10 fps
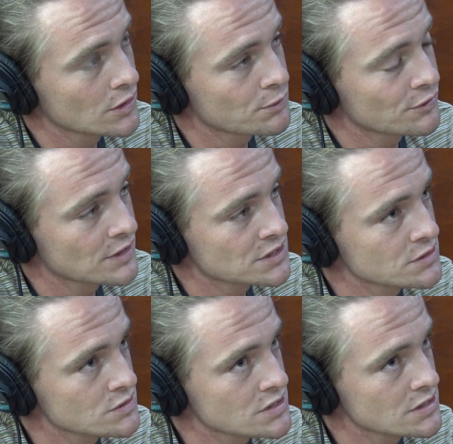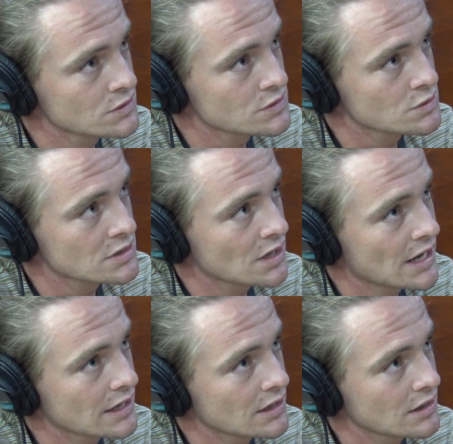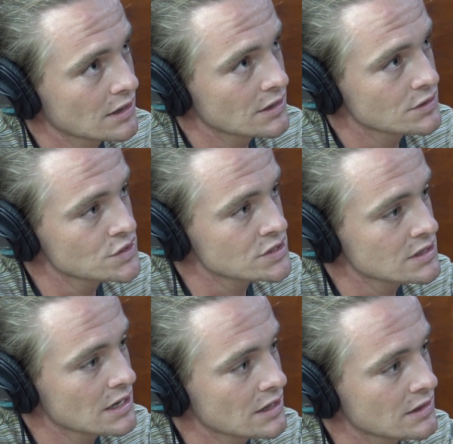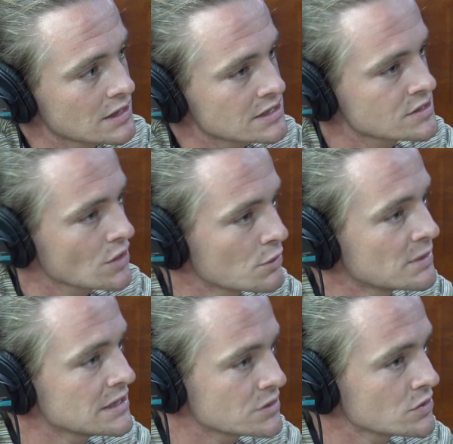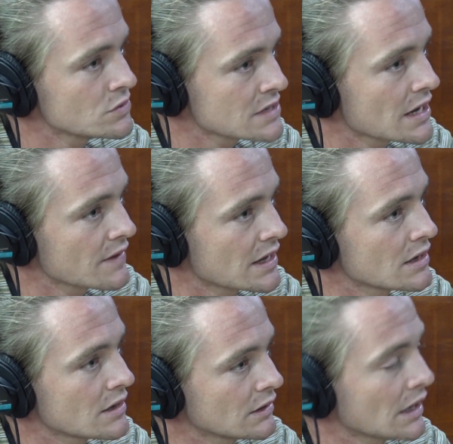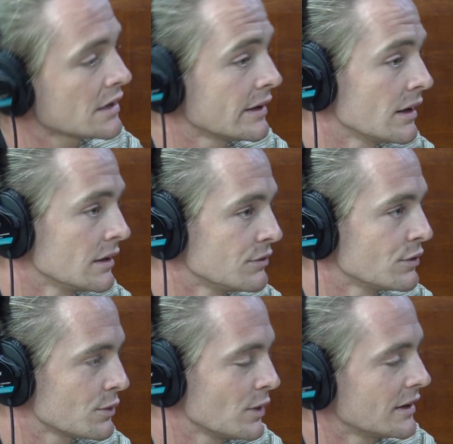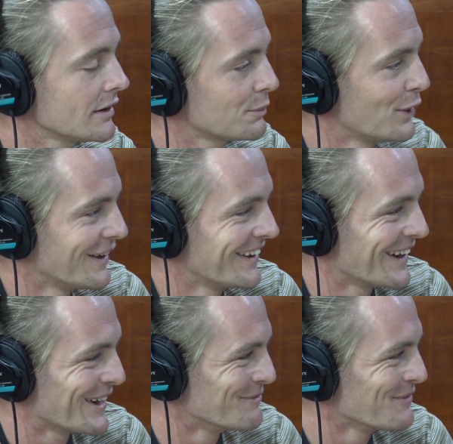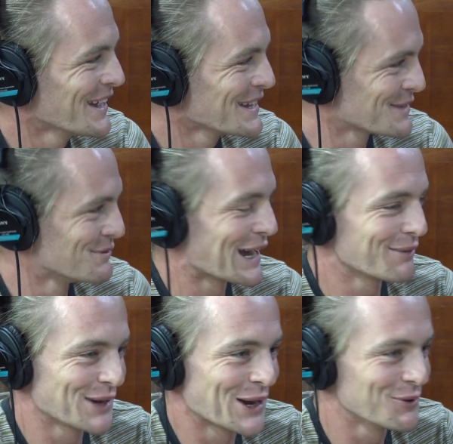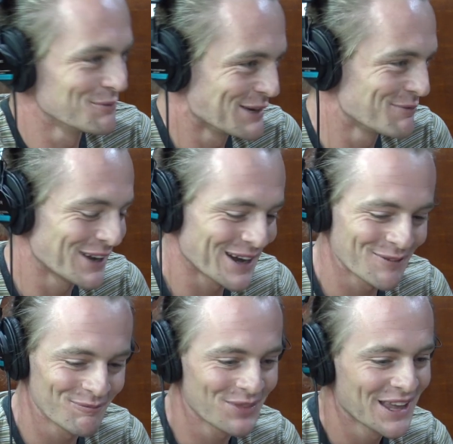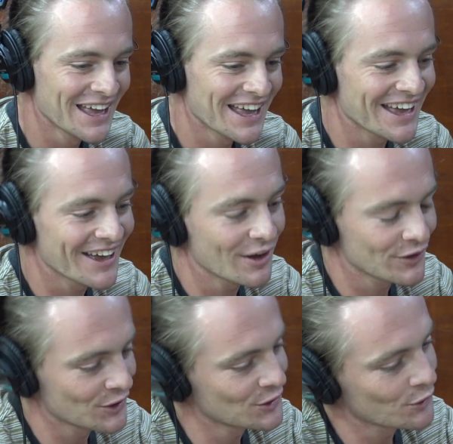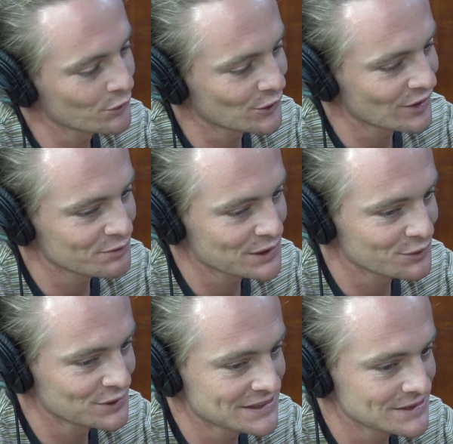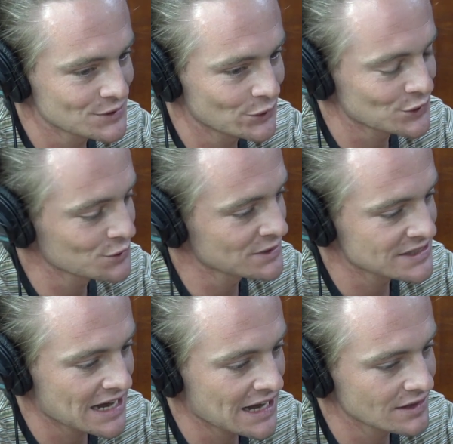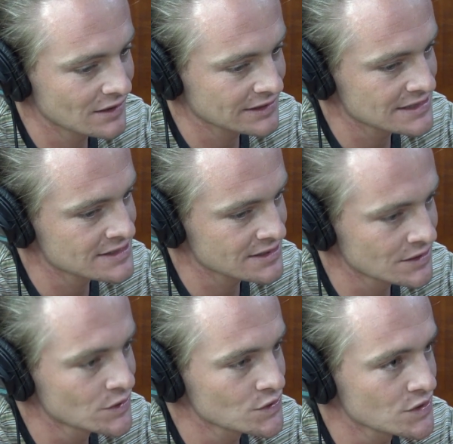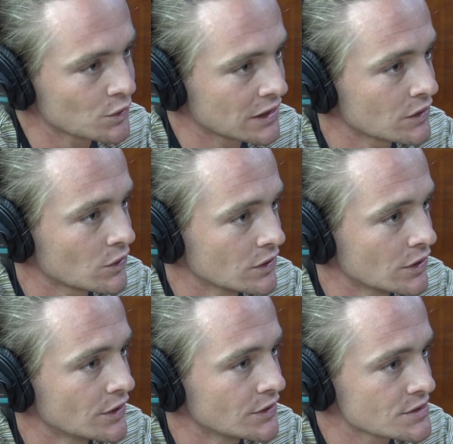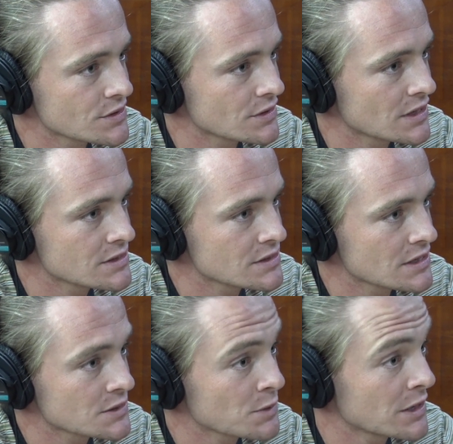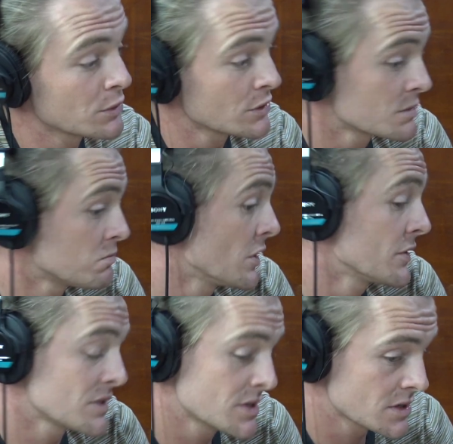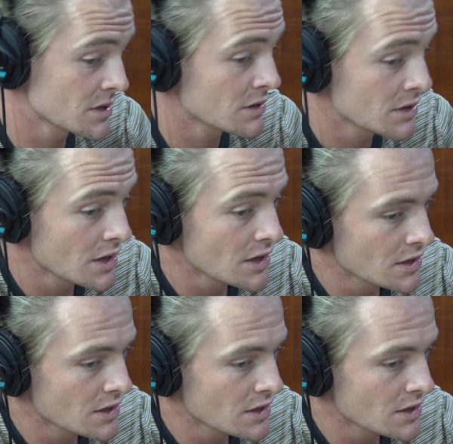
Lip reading: her professional skills with, like, just, there's so many tools out there. Luckily, I live with one, but to be able to help me. But we all have people we need to talk to. But there's skills that we can all learn as people, as blokes, to